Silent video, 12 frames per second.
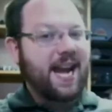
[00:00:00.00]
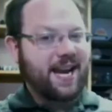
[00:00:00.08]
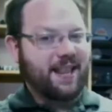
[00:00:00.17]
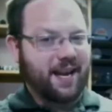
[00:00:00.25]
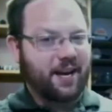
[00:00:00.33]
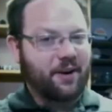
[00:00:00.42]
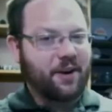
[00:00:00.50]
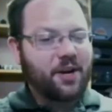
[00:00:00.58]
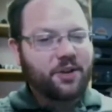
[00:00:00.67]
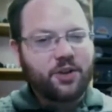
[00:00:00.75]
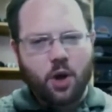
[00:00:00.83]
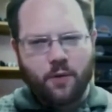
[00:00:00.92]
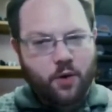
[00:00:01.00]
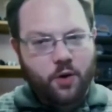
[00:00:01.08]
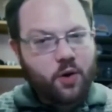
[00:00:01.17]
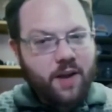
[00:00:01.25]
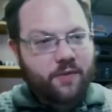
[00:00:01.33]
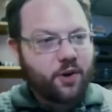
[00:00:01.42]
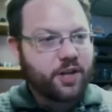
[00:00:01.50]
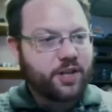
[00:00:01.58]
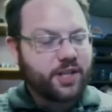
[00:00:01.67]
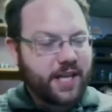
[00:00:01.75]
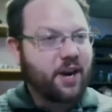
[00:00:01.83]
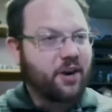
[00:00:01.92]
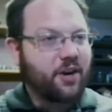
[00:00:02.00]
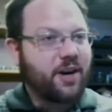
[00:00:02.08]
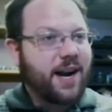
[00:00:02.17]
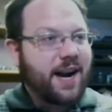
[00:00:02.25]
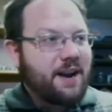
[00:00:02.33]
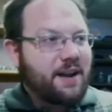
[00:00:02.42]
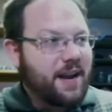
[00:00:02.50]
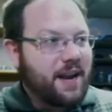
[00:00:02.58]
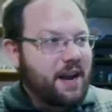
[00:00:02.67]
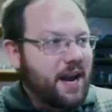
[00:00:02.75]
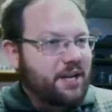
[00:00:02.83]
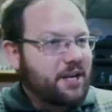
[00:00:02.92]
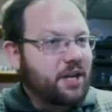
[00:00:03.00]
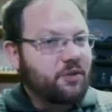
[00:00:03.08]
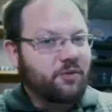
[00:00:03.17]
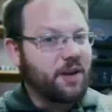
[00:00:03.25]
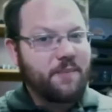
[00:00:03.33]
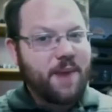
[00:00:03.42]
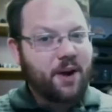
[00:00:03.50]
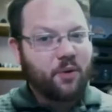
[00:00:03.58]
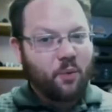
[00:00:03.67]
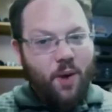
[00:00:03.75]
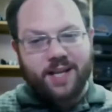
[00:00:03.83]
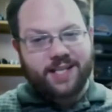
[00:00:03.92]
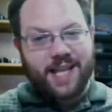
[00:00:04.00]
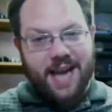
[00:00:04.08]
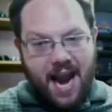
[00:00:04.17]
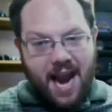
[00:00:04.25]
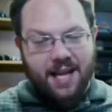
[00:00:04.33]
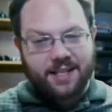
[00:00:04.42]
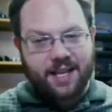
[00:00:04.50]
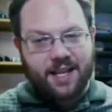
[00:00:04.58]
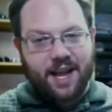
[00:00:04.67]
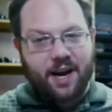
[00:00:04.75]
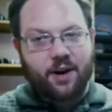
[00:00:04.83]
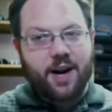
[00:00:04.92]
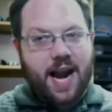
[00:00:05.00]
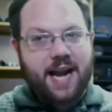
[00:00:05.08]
anything. So if you give her a tier, it doesn't really matter what she has in there.